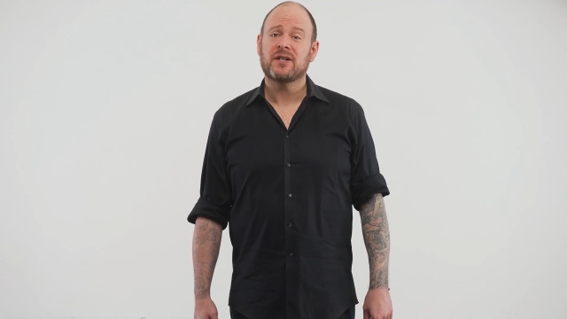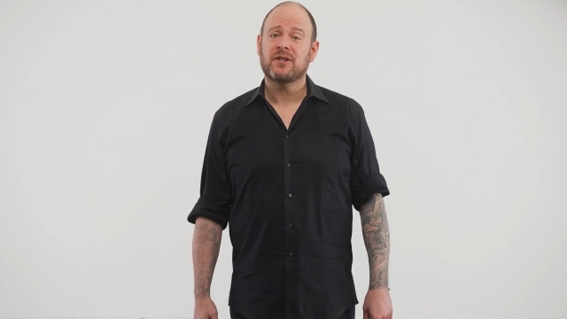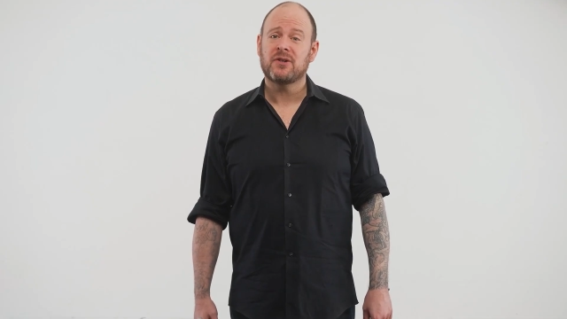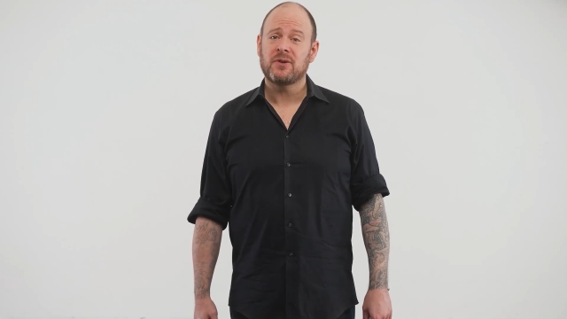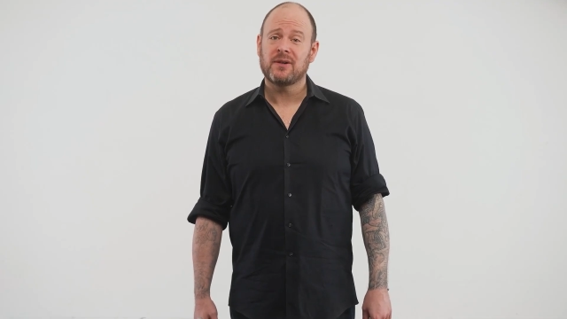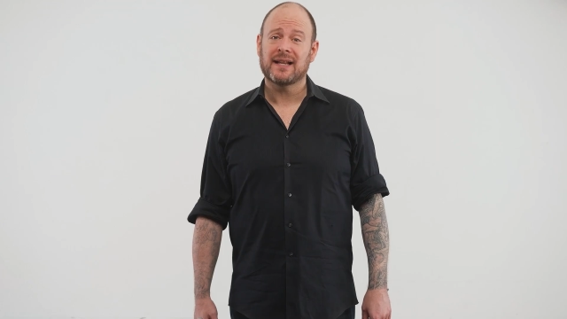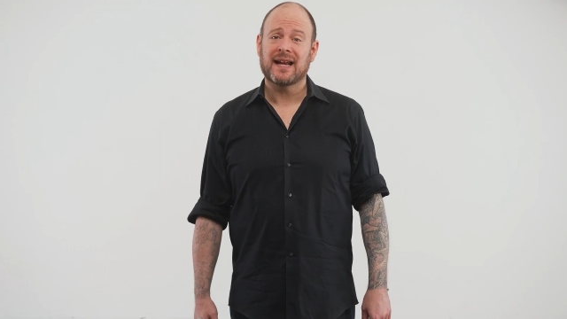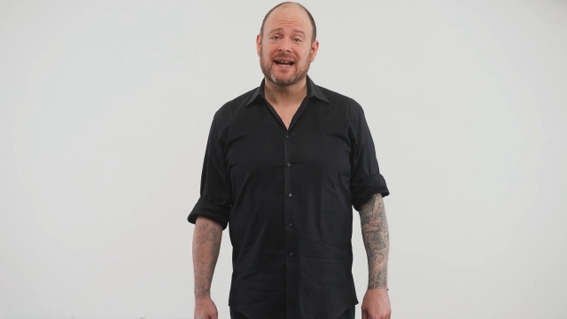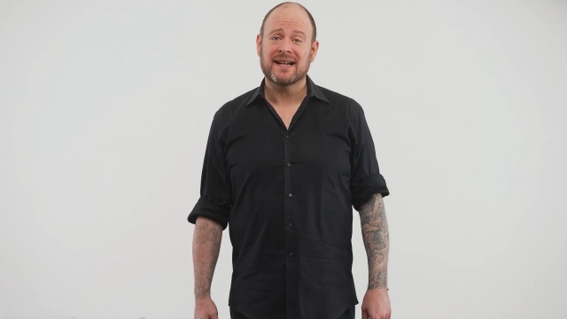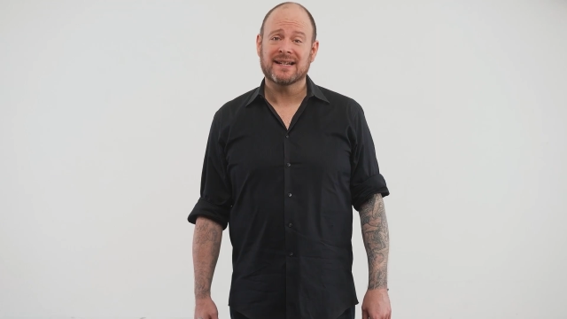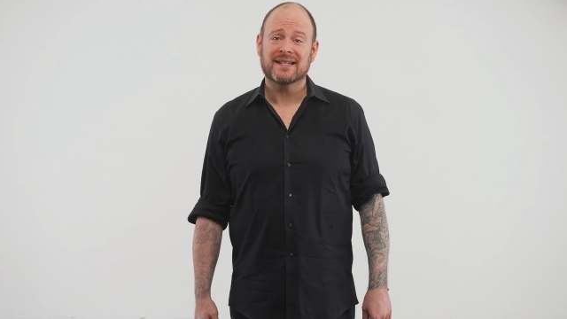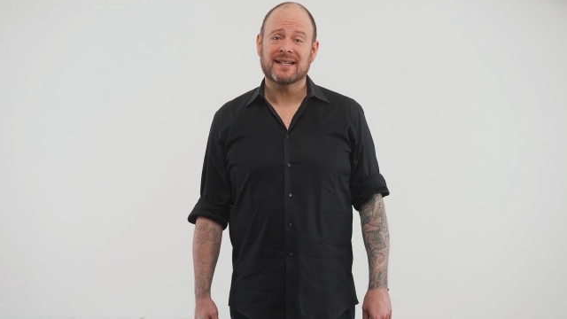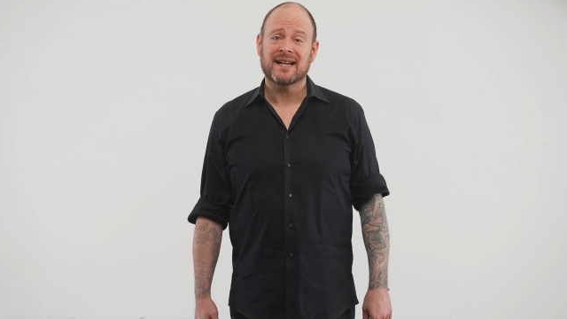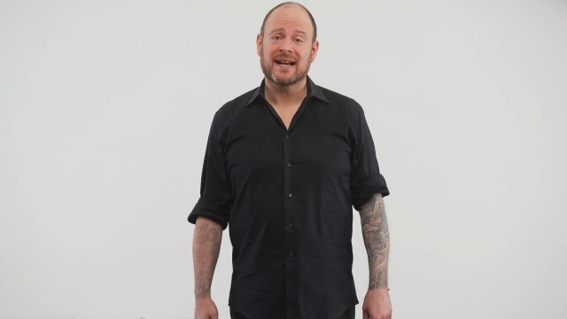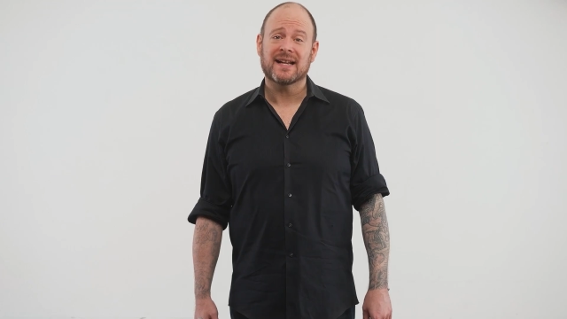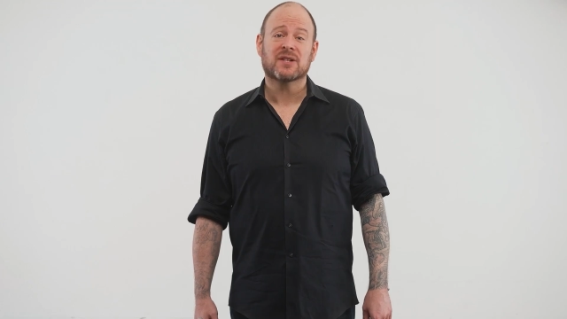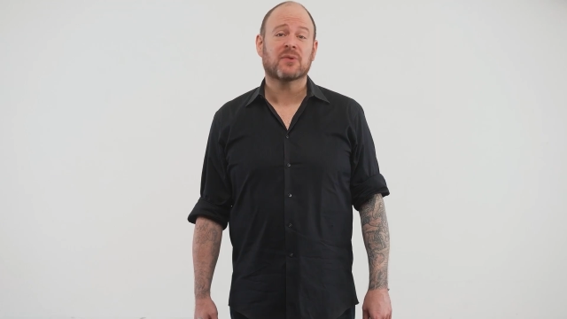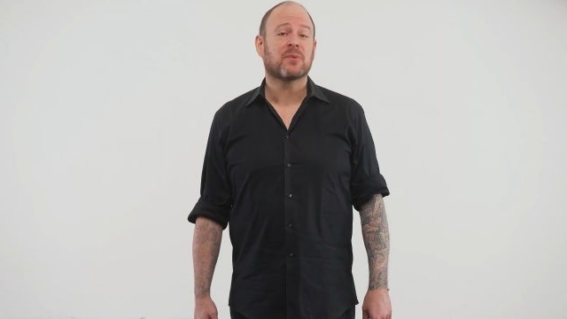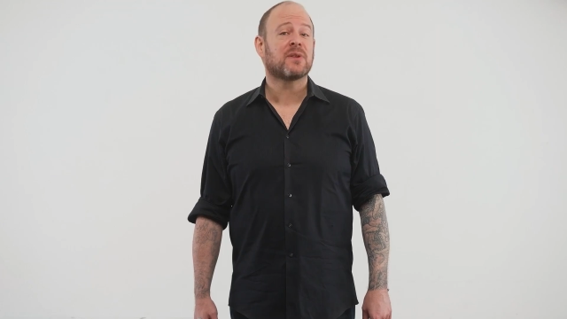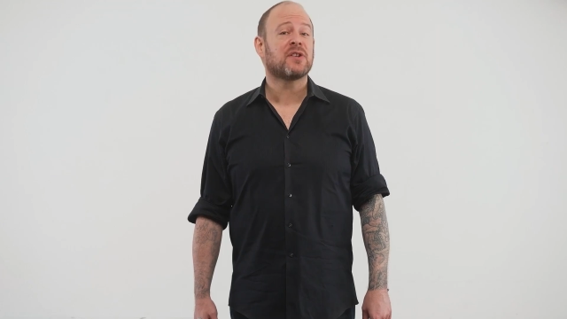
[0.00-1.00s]
two light
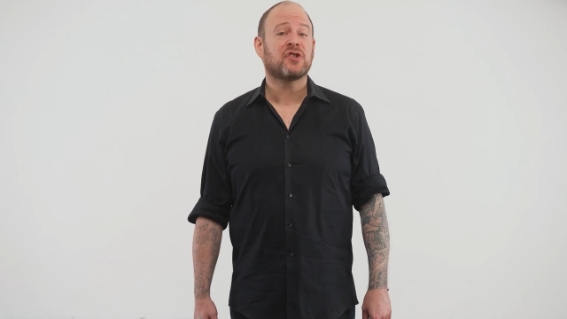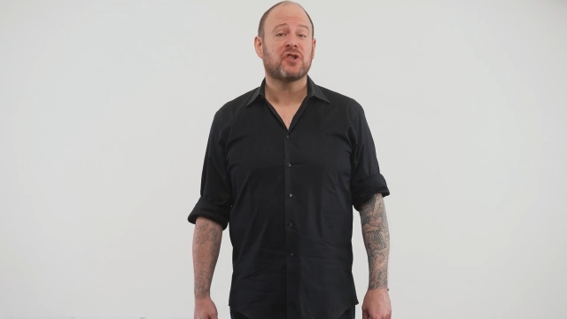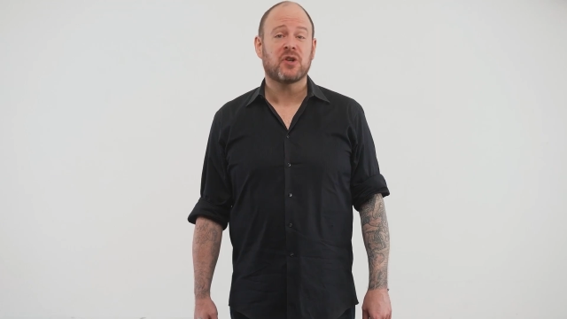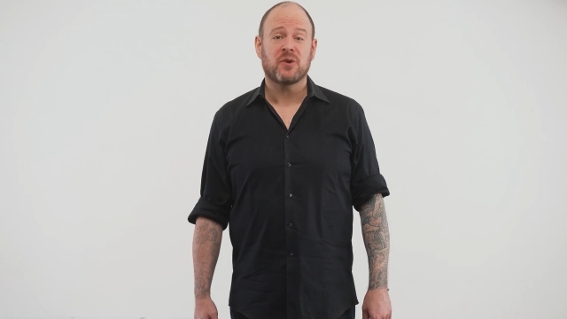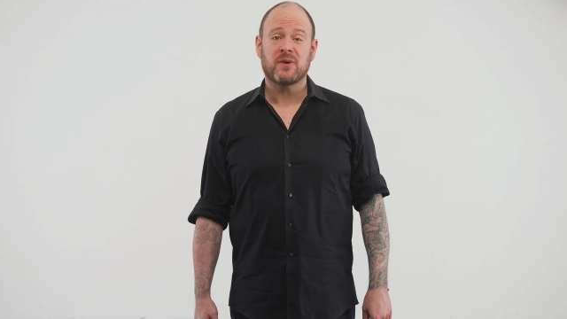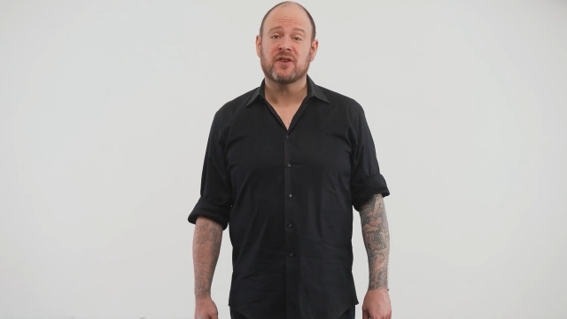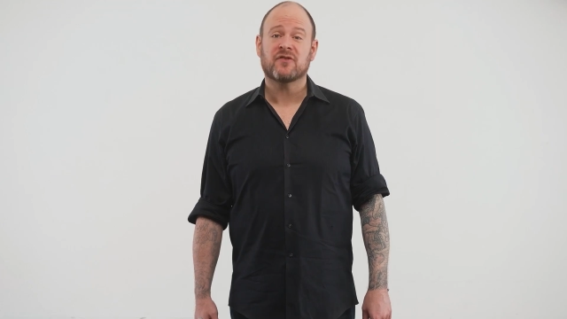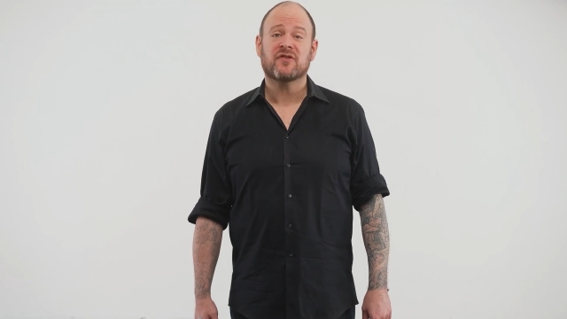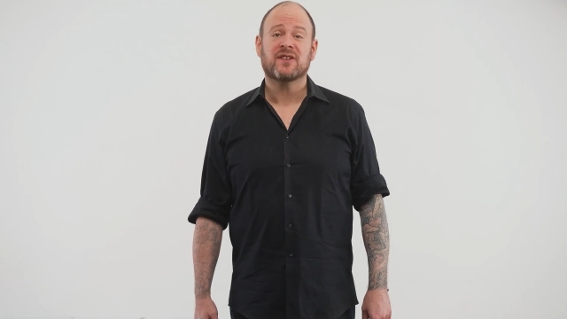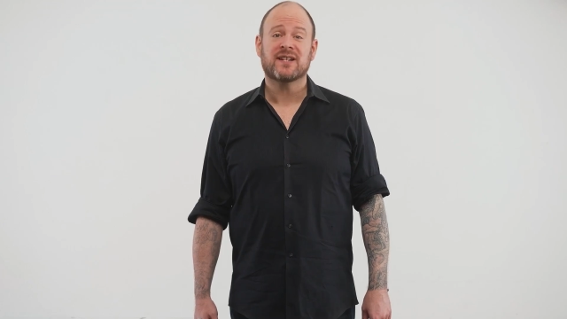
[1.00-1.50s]
stands with junior